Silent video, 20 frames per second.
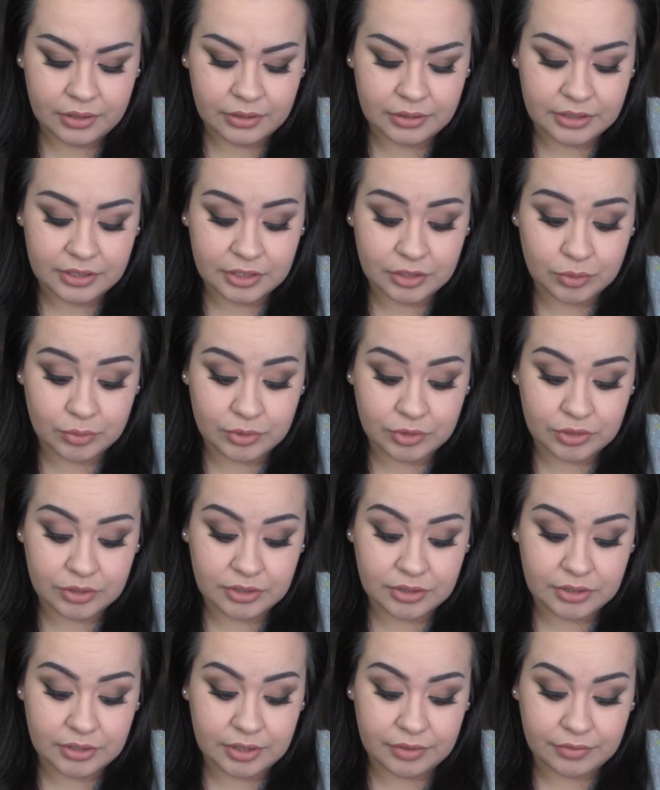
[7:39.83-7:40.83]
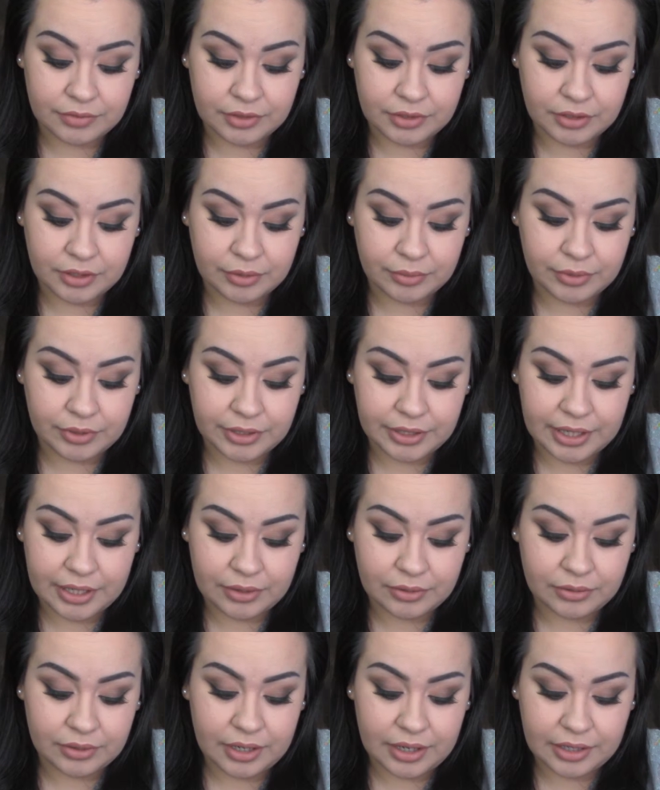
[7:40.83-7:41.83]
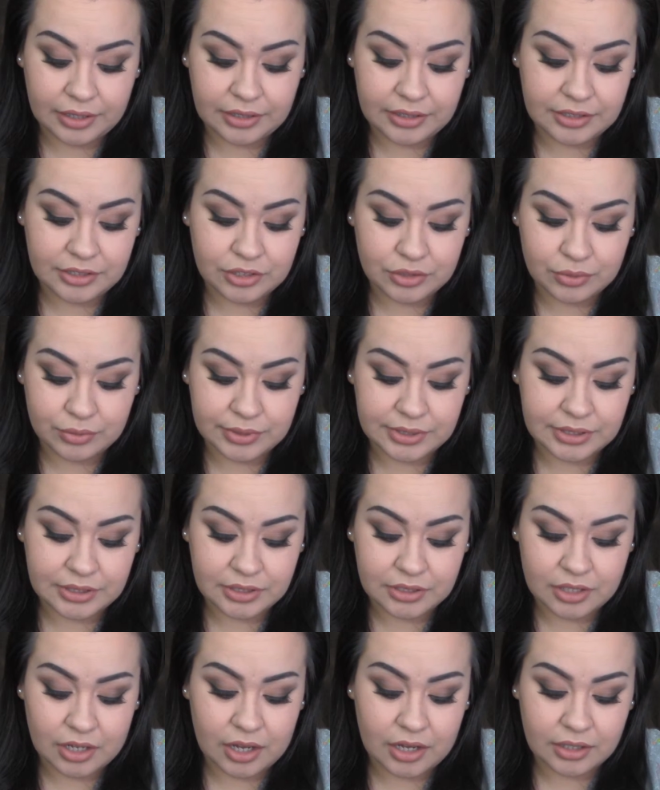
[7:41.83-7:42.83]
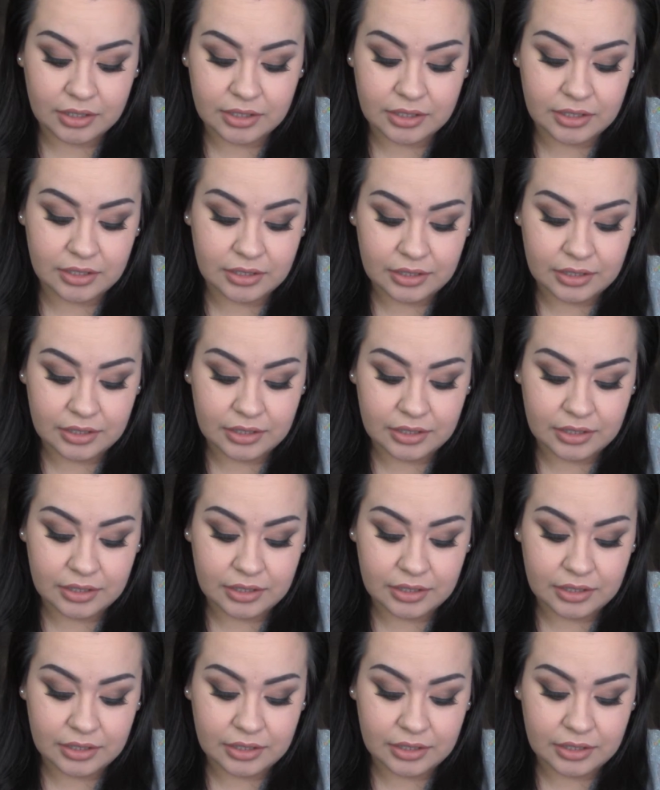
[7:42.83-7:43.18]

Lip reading: This one's definitely running out. I need to restock.